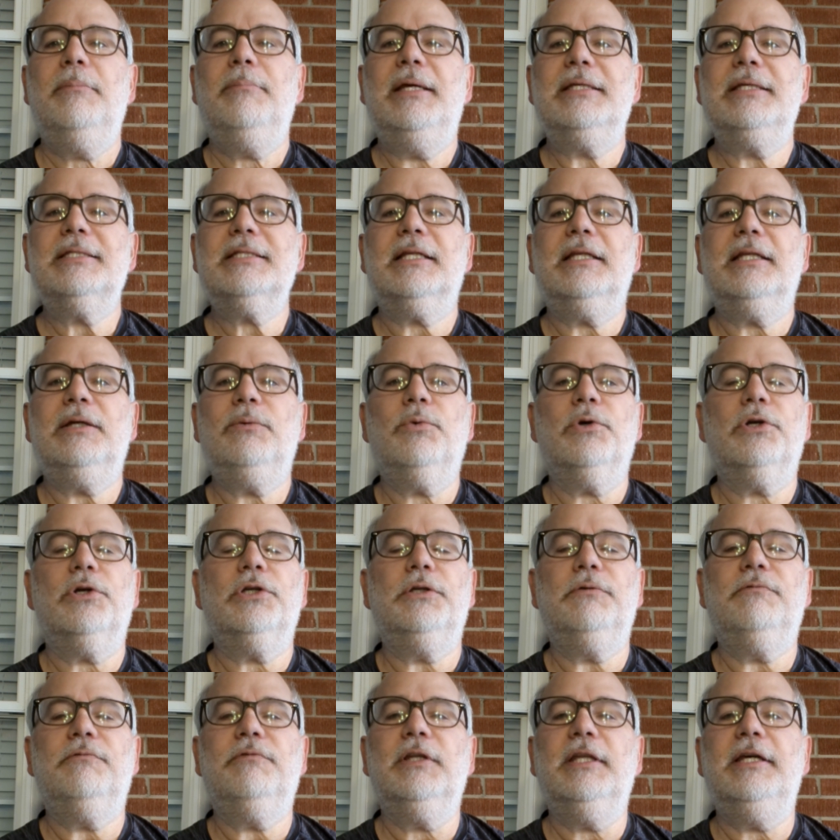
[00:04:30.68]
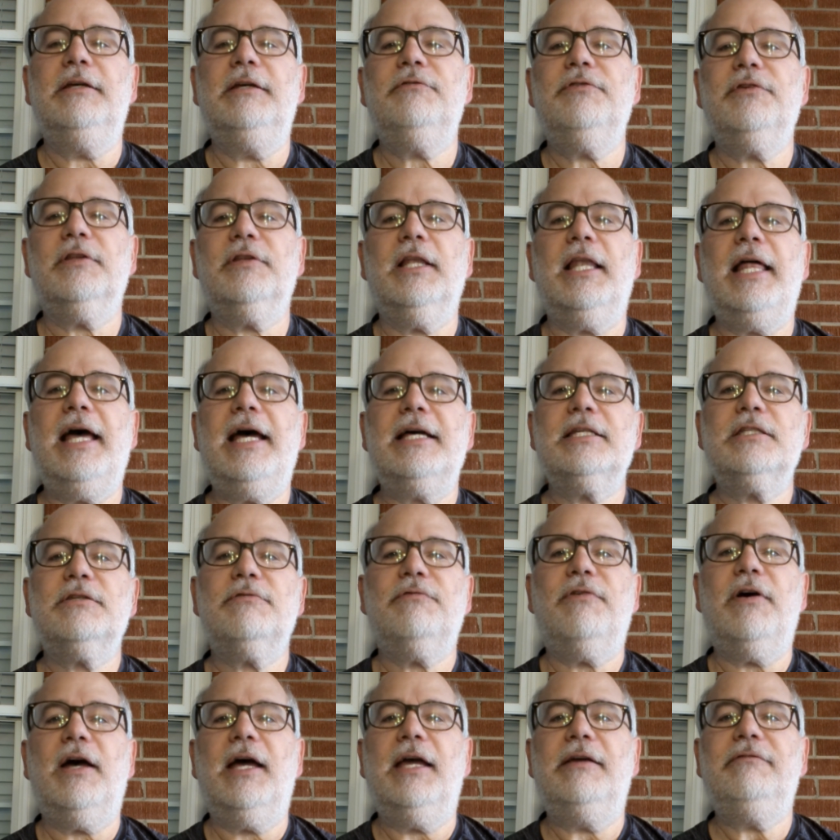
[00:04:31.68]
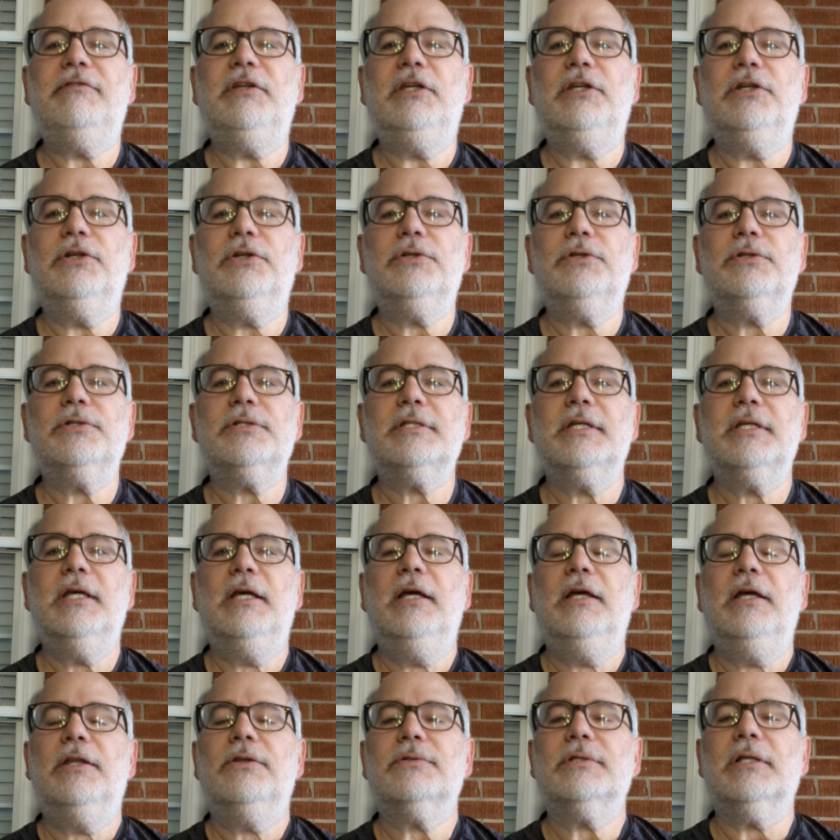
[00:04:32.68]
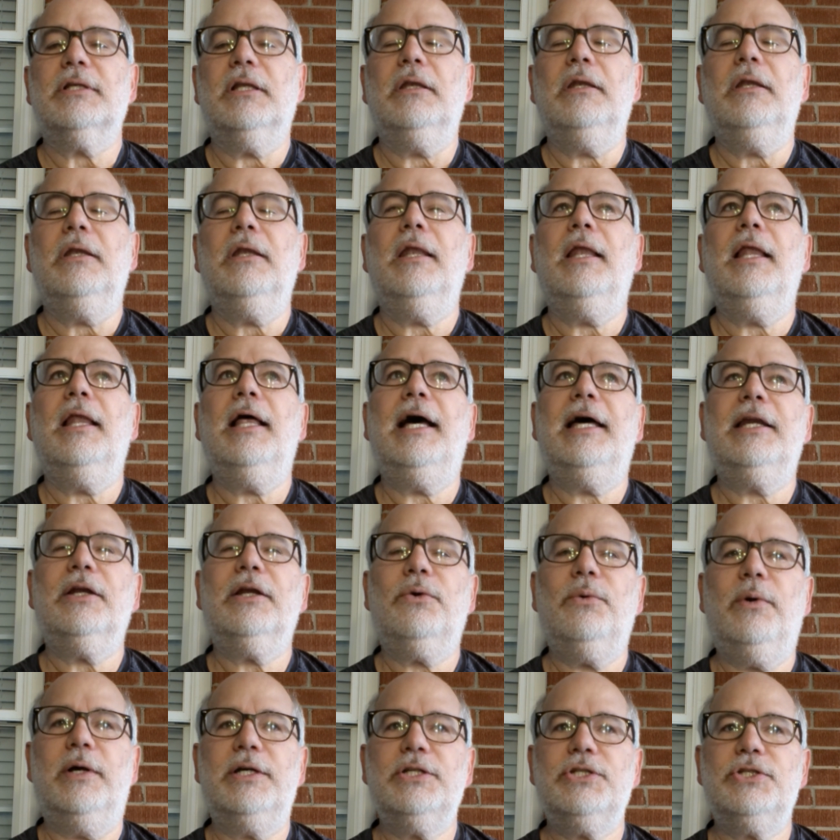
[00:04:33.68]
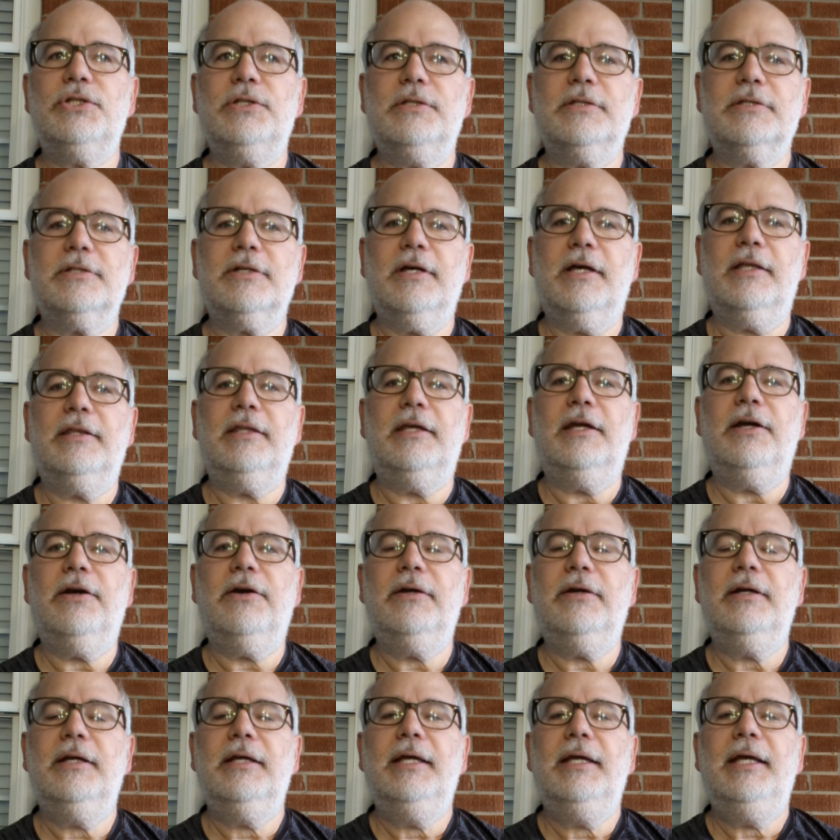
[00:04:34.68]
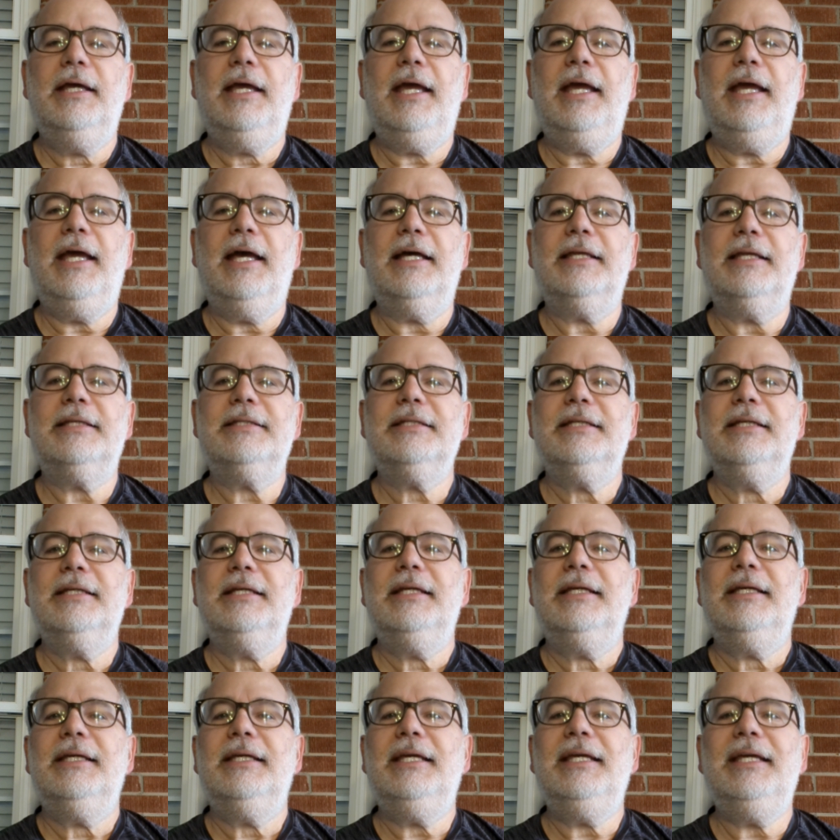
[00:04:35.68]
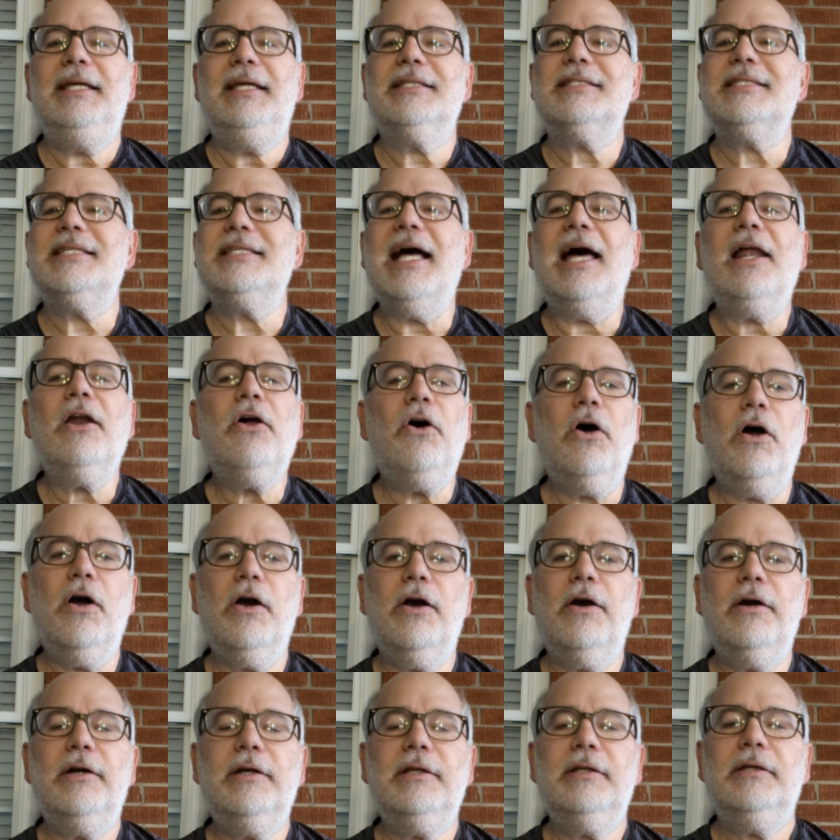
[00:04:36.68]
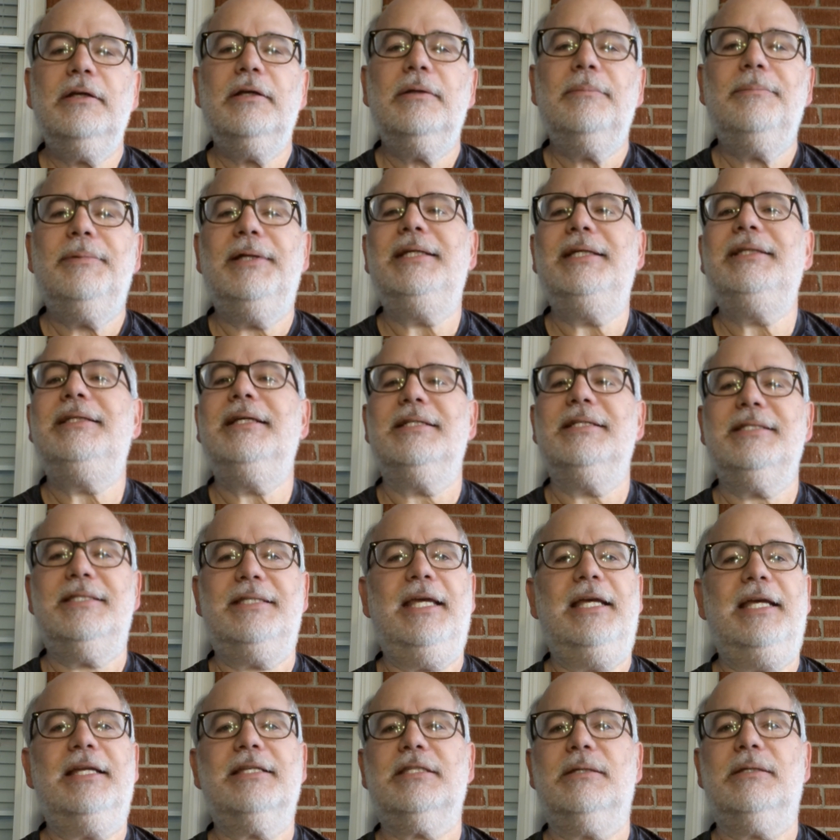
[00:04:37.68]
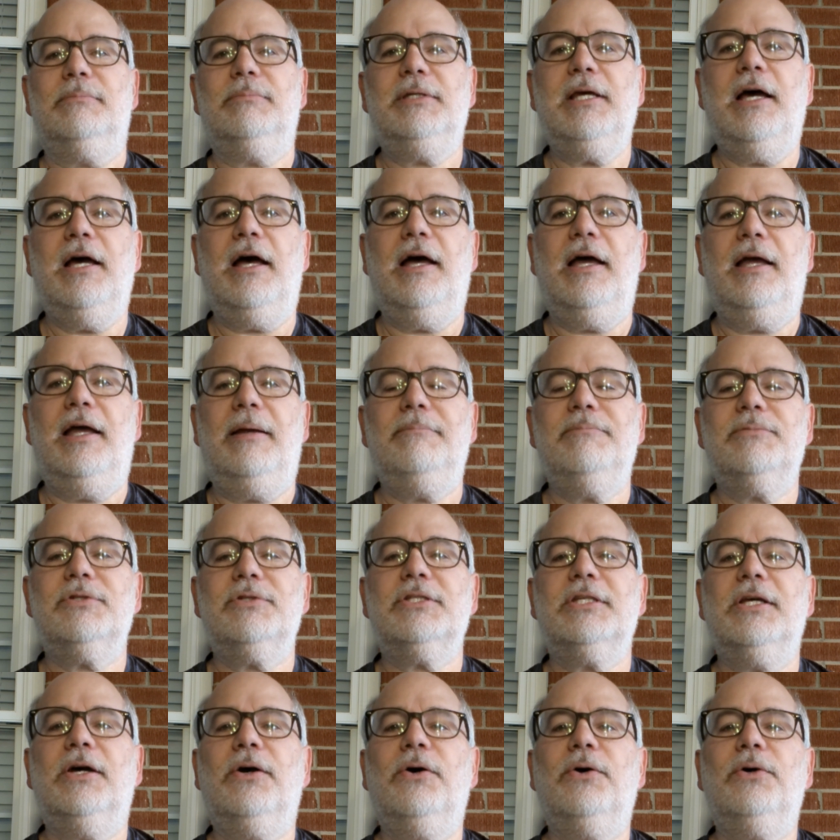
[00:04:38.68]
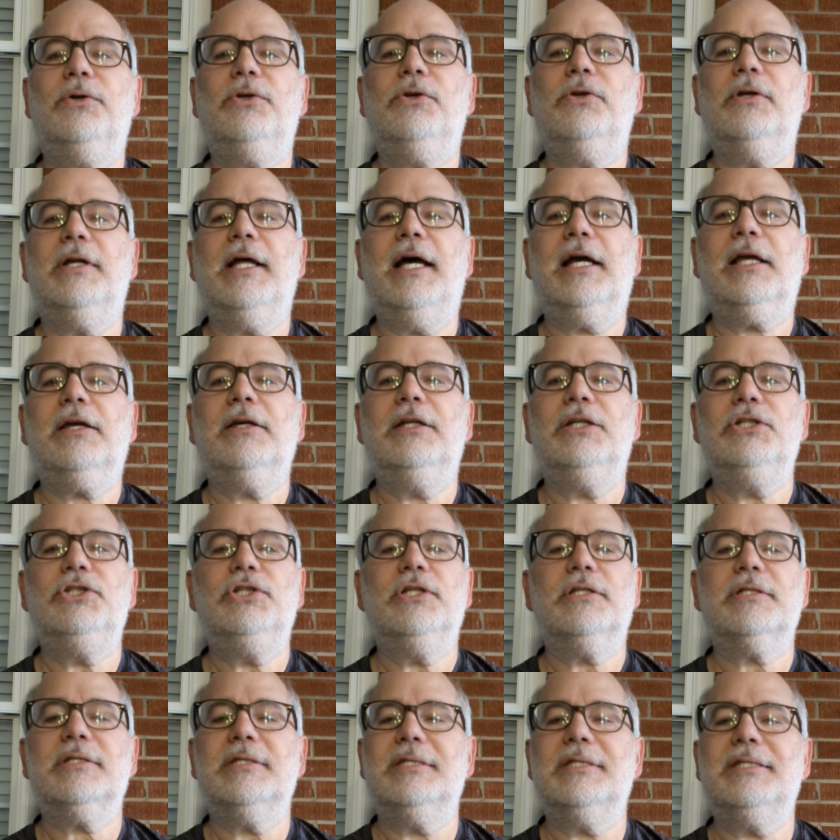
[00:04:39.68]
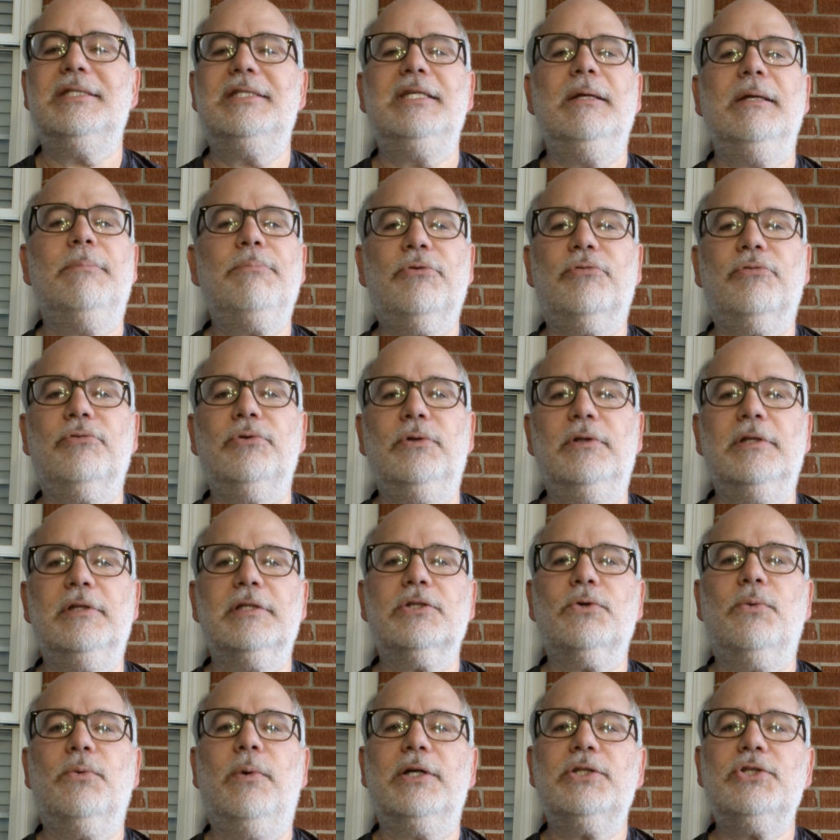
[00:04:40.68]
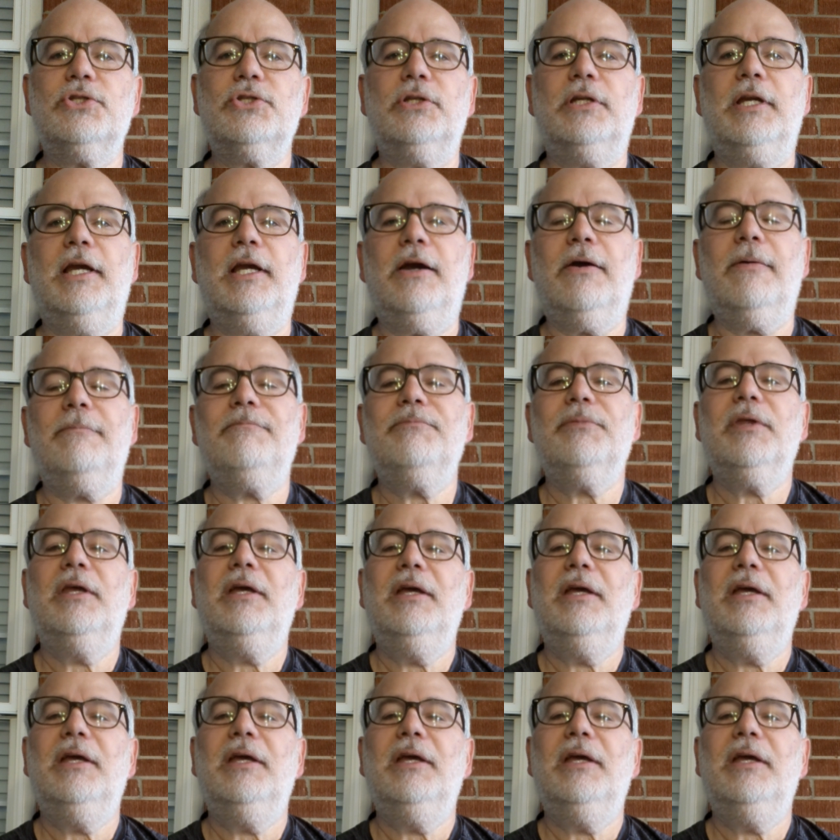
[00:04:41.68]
basically where you've lived for the last 5 years. There's a lot of questions on there, and it's not hard, but it does take some time. So you're not going to just zip through this questionnaire.